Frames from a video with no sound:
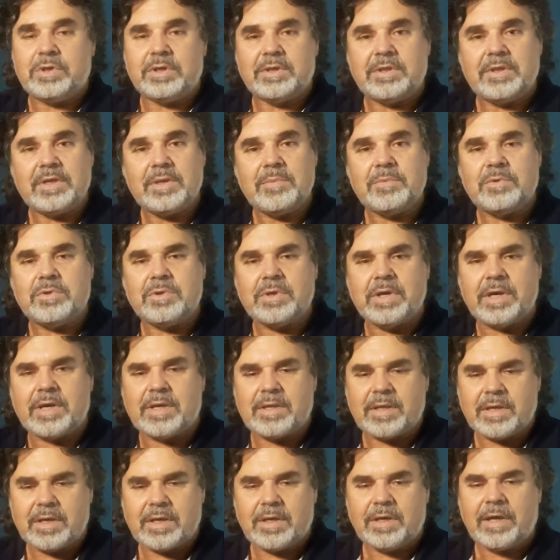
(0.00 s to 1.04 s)
a team
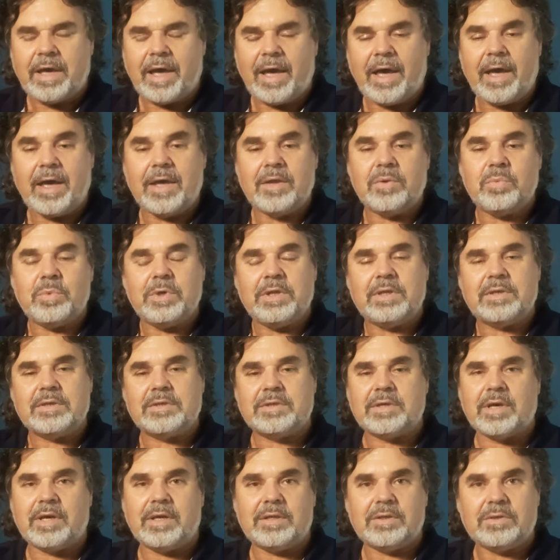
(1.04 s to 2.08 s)
together and we
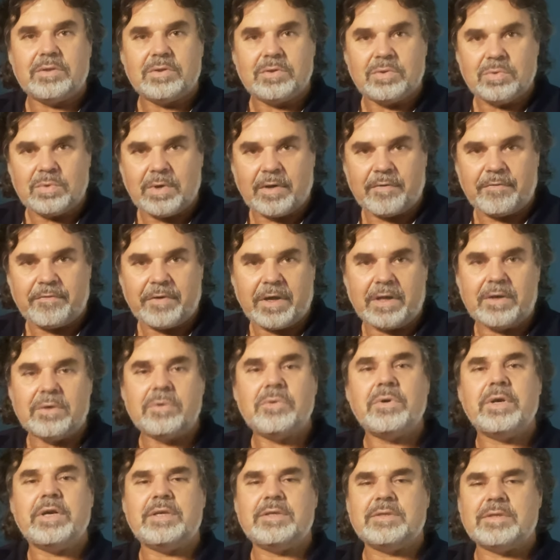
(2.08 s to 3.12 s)
decided to do a
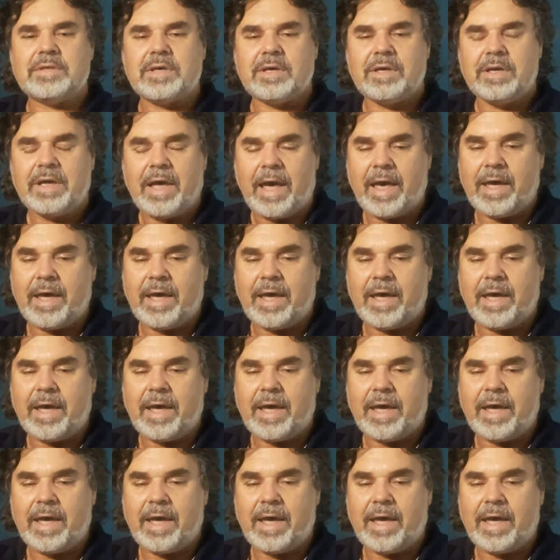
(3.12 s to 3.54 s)
fundraiser,